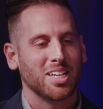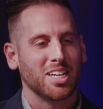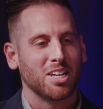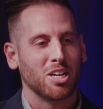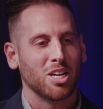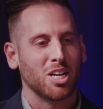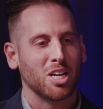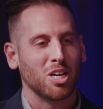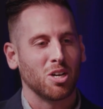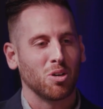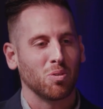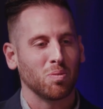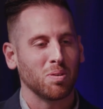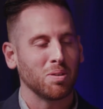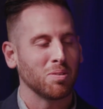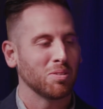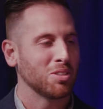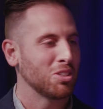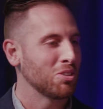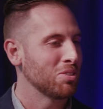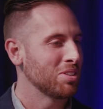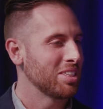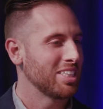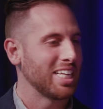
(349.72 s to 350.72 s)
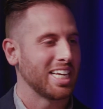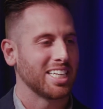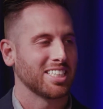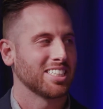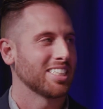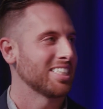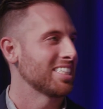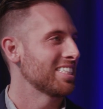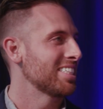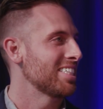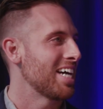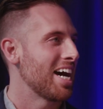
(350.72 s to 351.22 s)
we were doing things
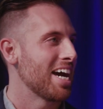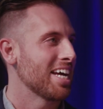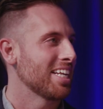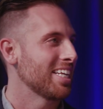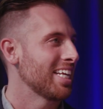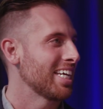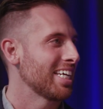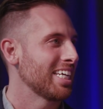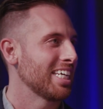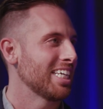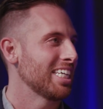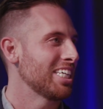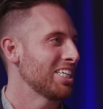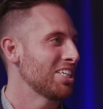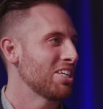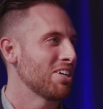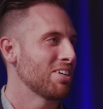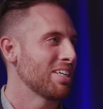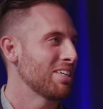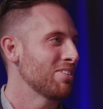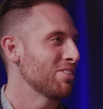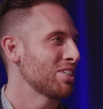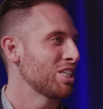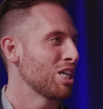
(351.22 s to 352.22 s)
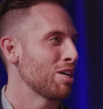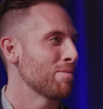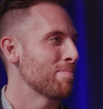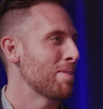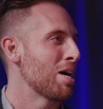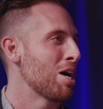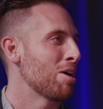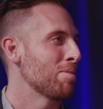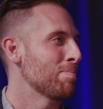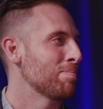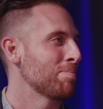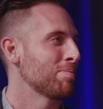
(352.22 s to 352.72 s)
on the side, like he would come
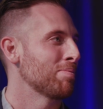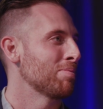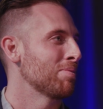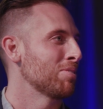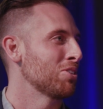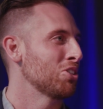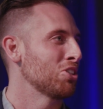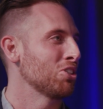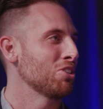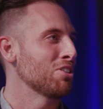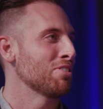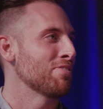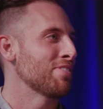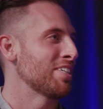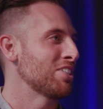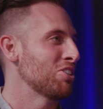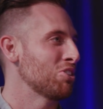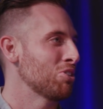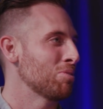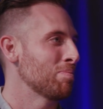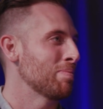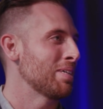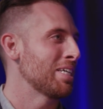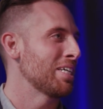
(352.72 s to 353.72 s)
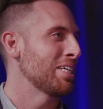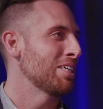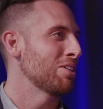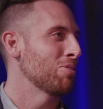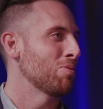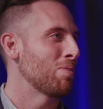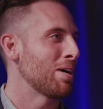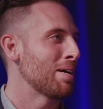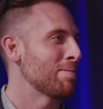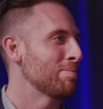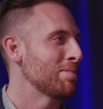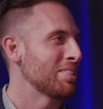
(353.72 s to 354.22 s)
help shoot events with me at the
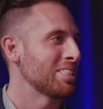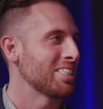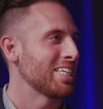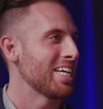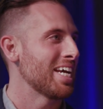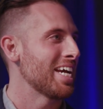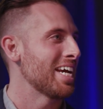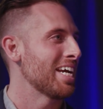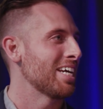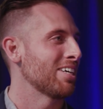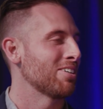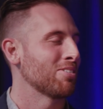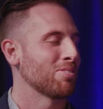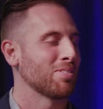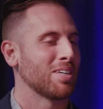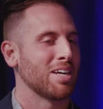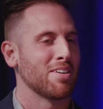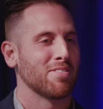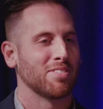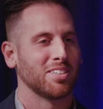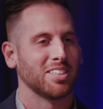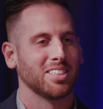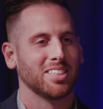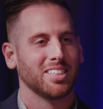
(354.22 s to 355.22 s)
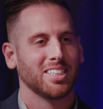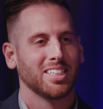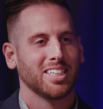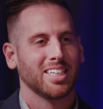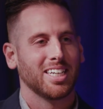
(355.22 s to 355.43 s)
YMCA or wherever.